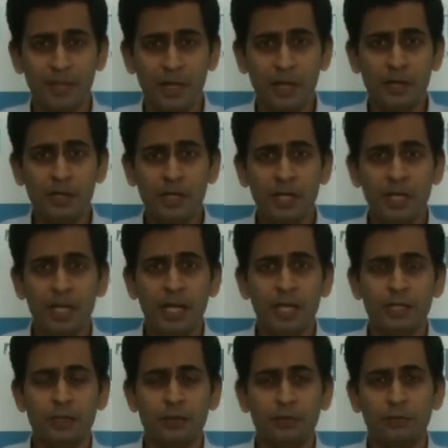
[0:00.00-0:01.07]
Third,
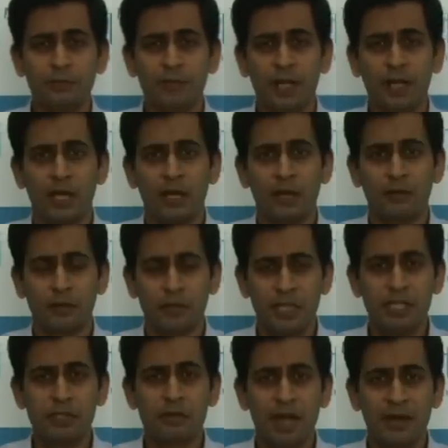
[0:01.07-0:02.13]
you
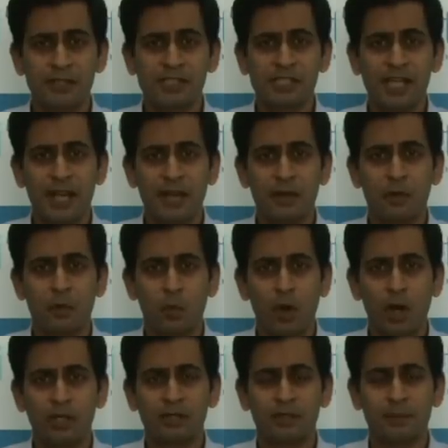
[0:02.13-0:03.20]
need to understand
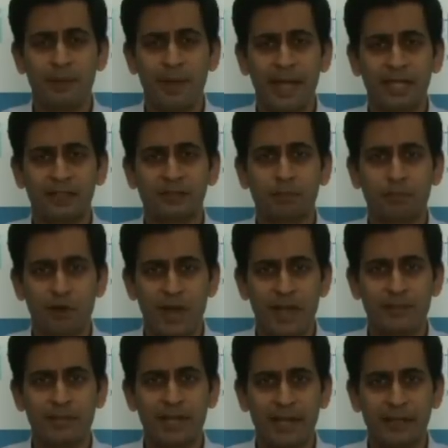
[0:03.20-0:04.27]
what the bank's
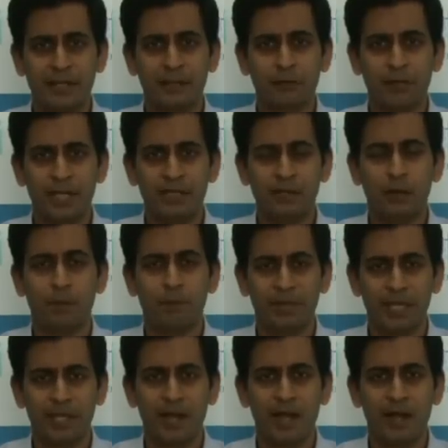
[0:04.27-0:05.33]
prime lending rate, or
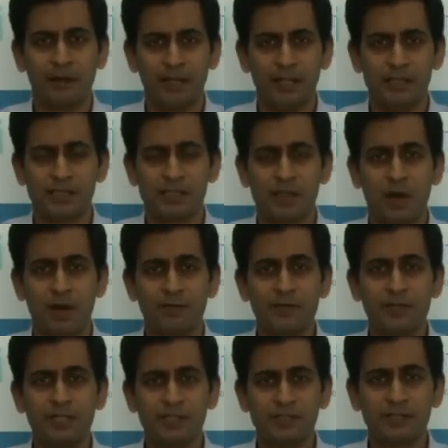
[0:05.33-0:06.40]
PLR, is.
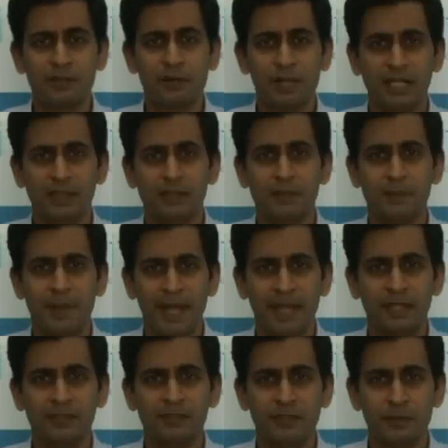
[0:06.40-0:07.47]
Often this is the rate that the
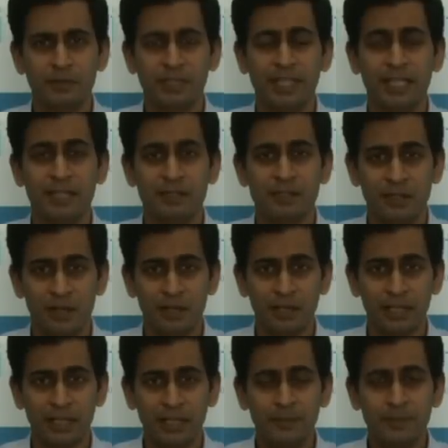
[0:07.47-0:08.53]
bank is using
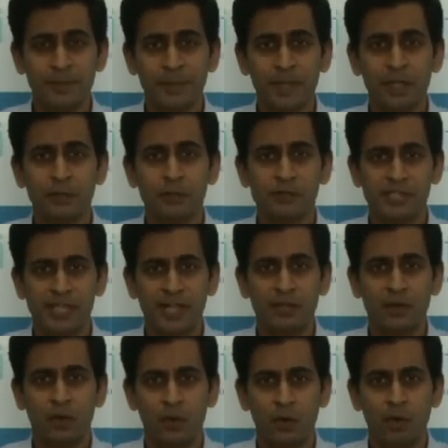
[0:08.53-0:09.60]
internally to
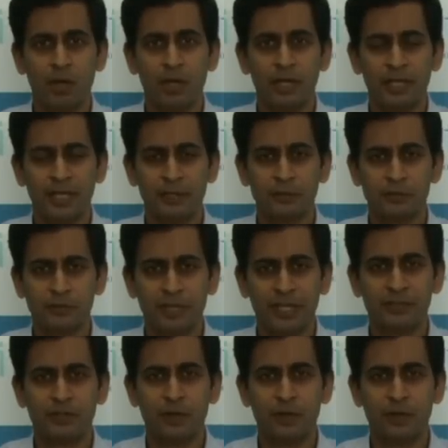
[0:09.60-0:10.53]
set all interest